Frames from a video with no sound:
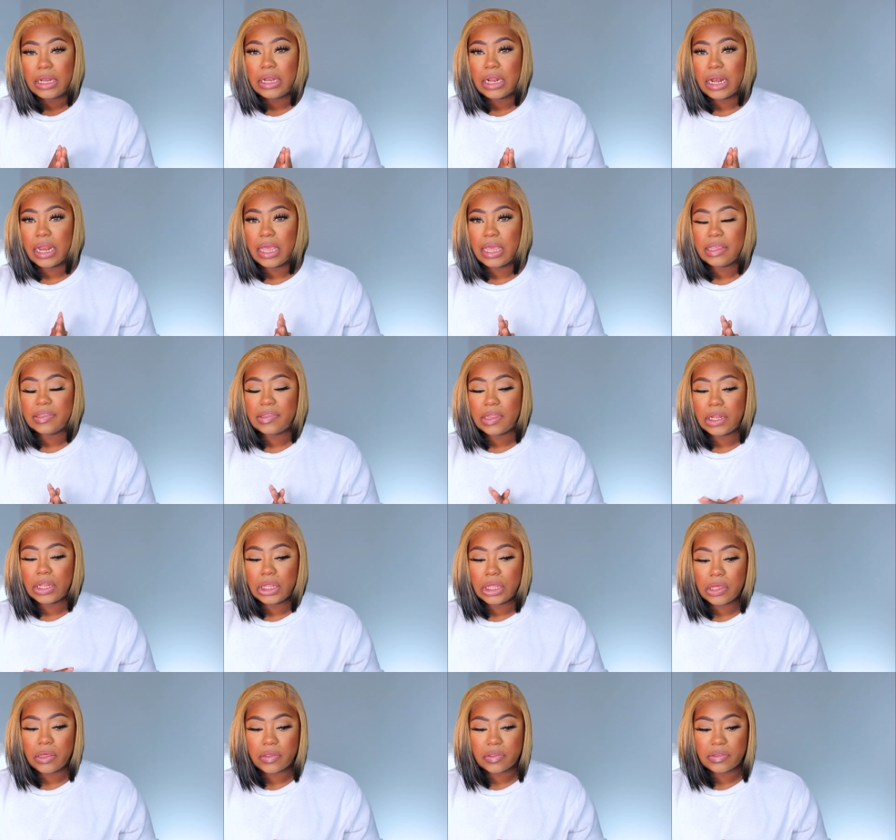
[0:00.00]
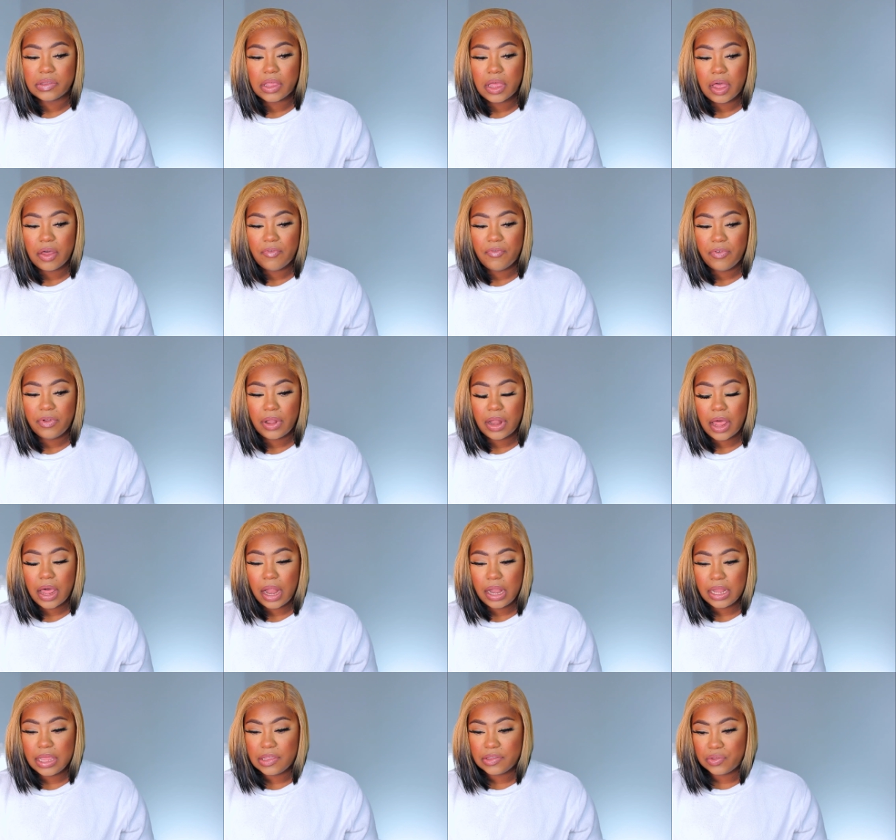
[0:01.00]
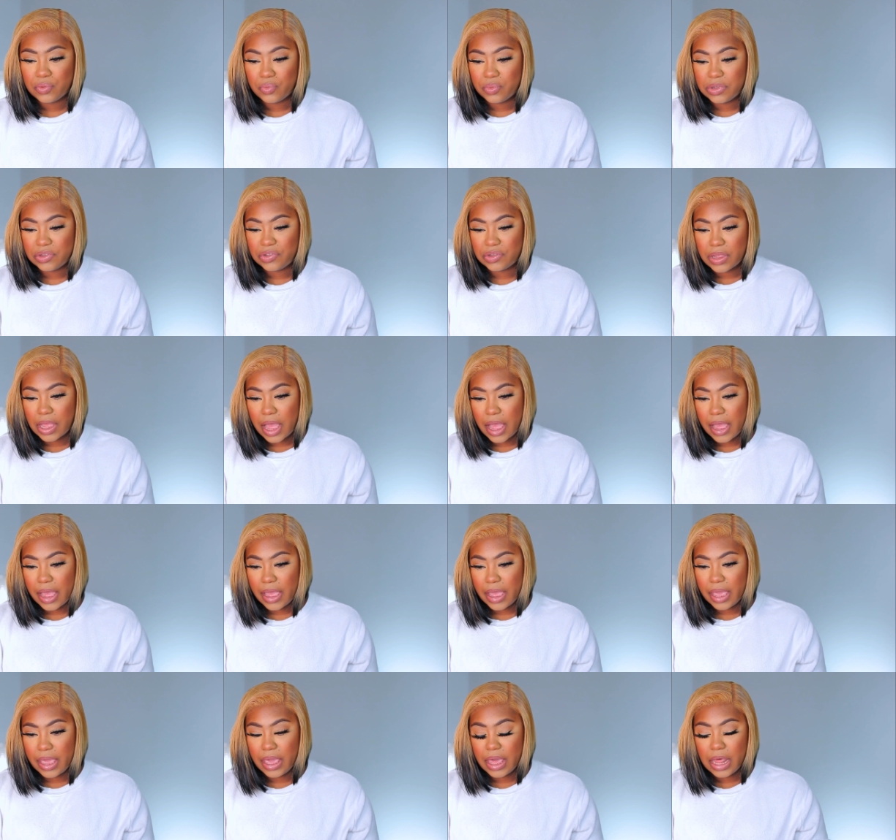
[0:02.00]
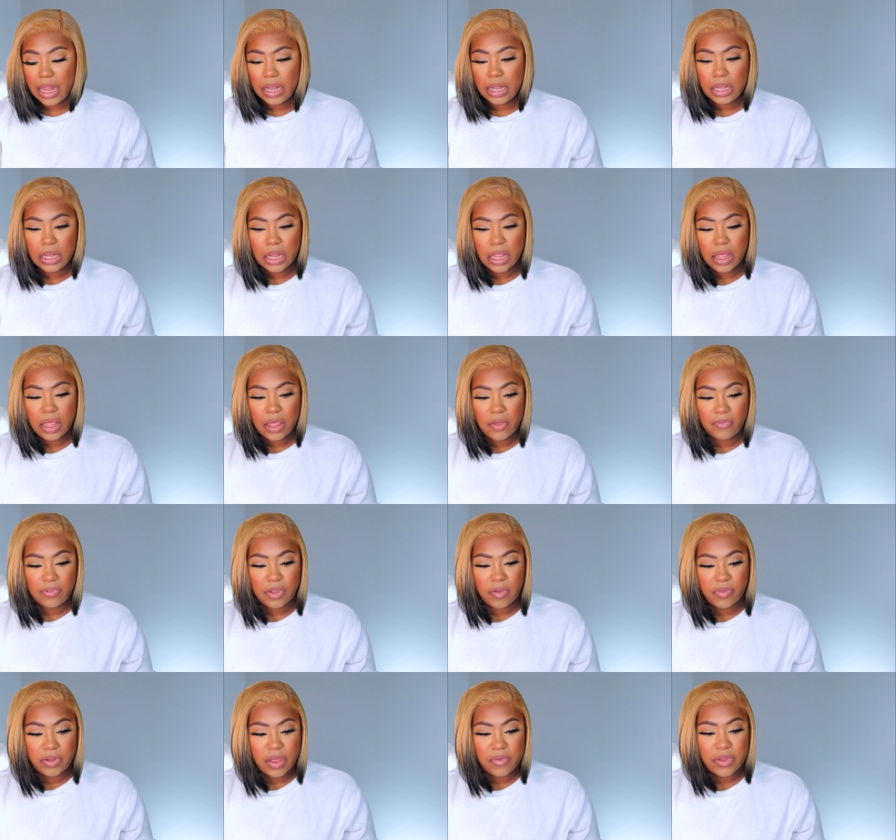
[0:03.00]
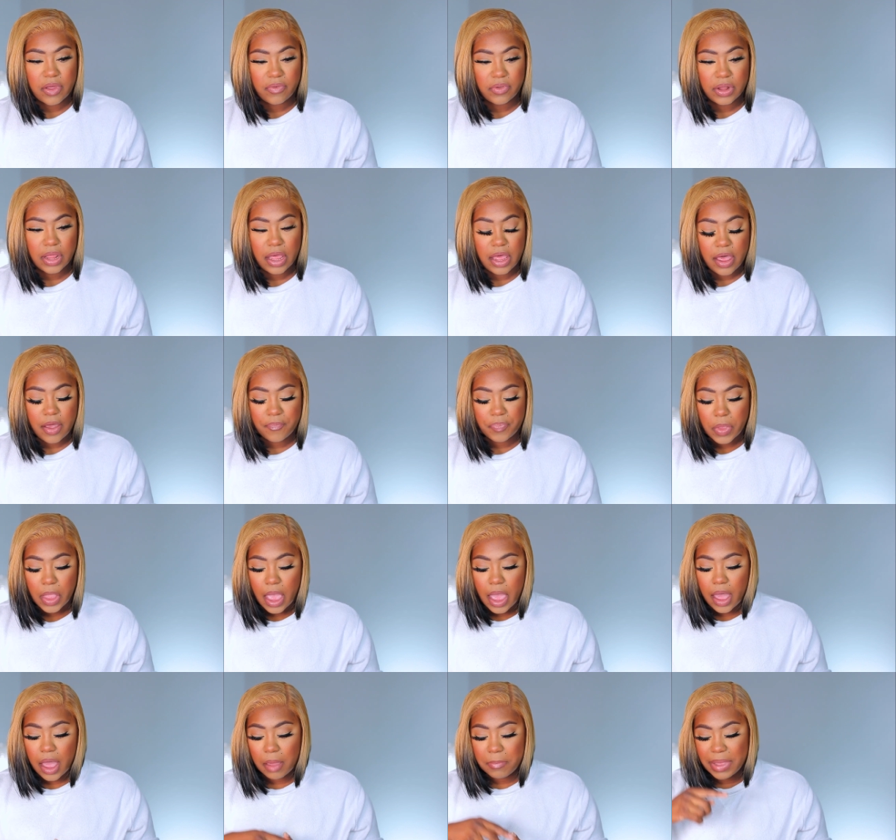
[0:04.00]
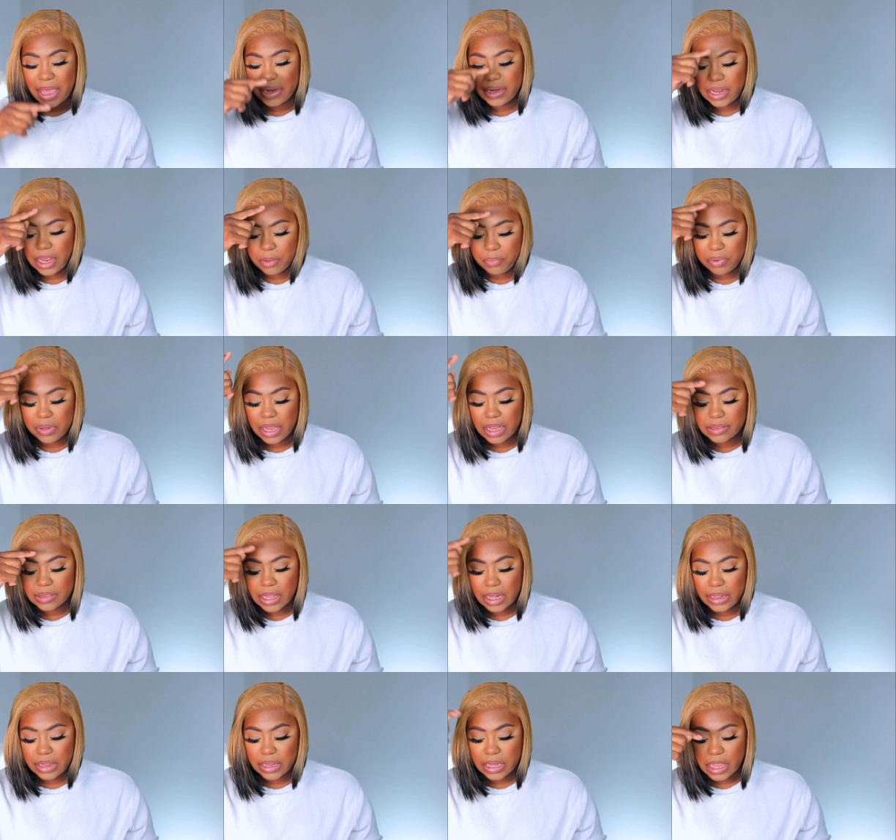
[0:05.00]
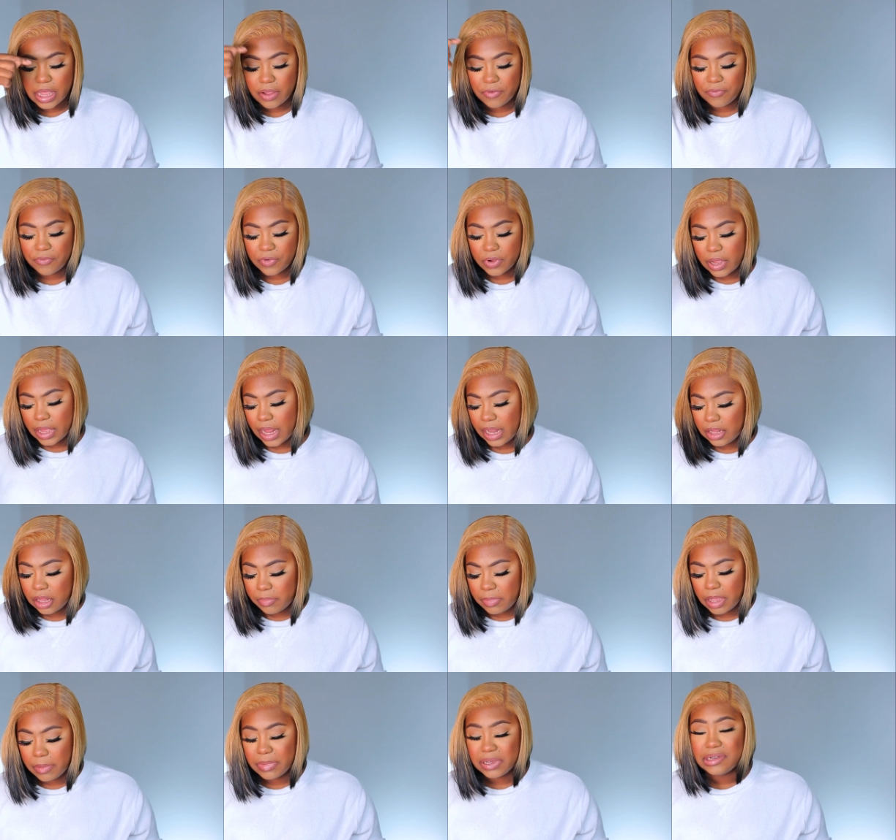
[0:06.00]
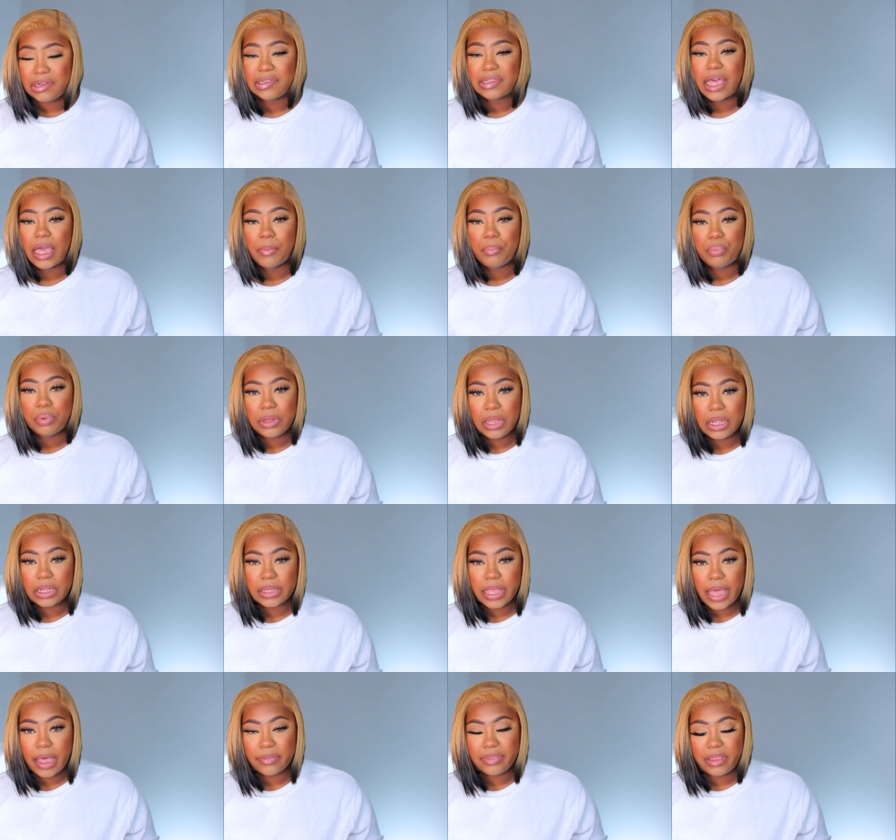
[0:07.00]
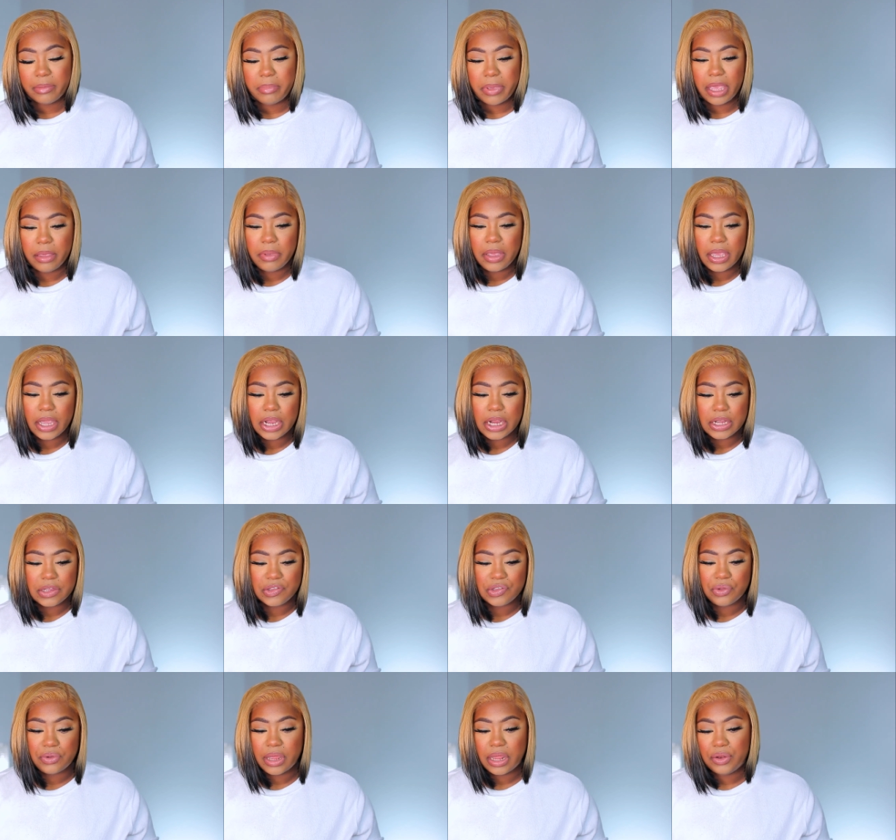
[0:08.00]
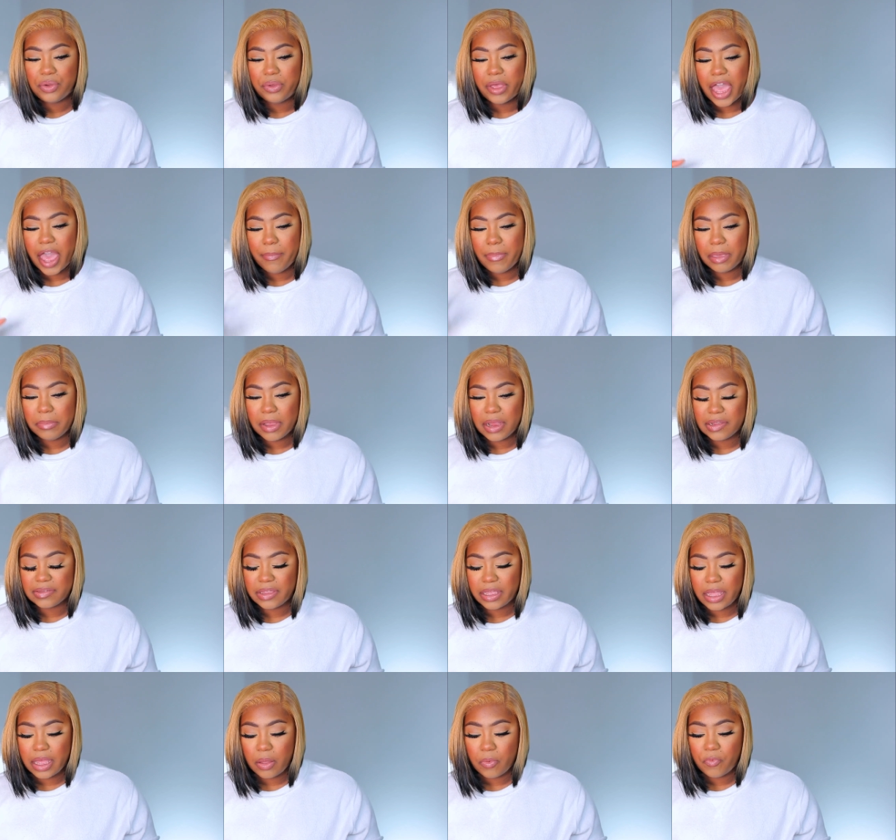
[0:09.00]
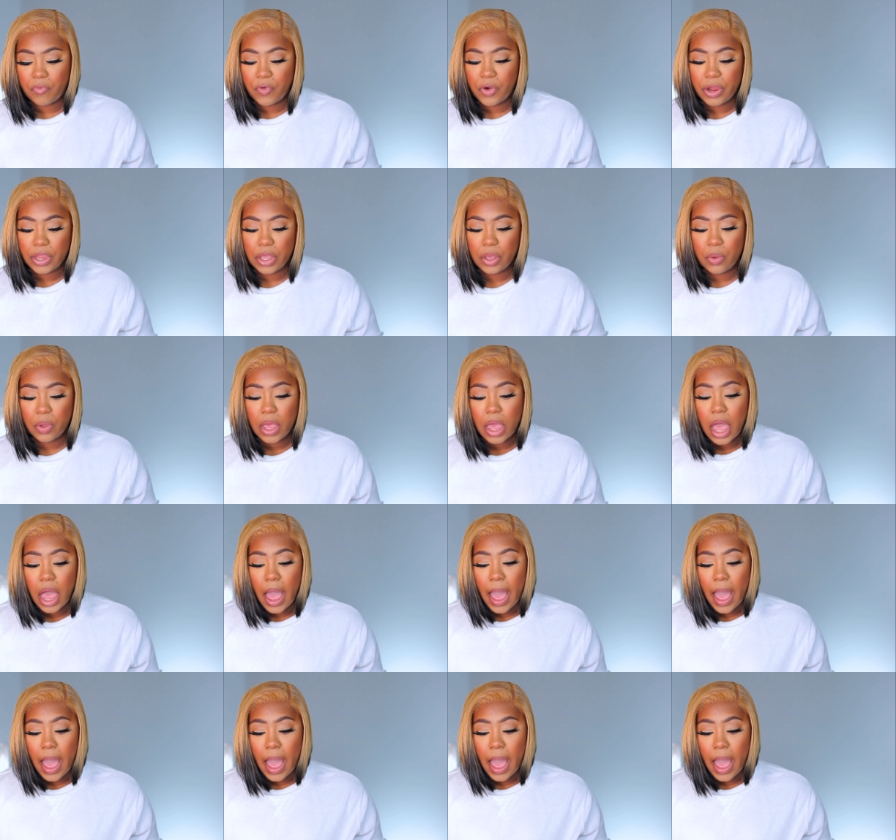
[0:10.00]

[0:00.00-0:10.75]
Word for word: the lace looks flawless which i love love love love love um i did pluck the uh, front a little bit because i plucked out the baby hair so they do have baby hairs that come for you